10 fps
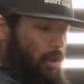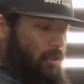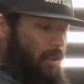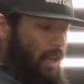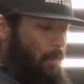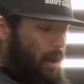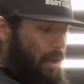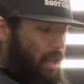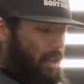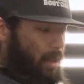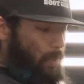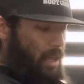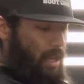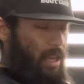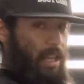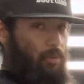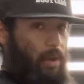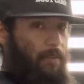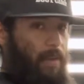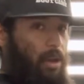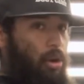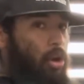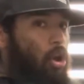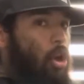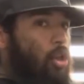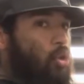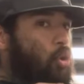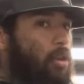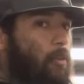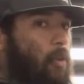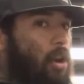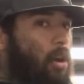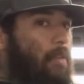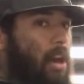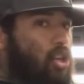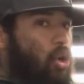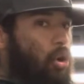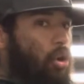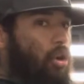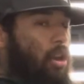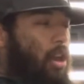So think about getting the pinky and the ring finger towards the front of that shoulder.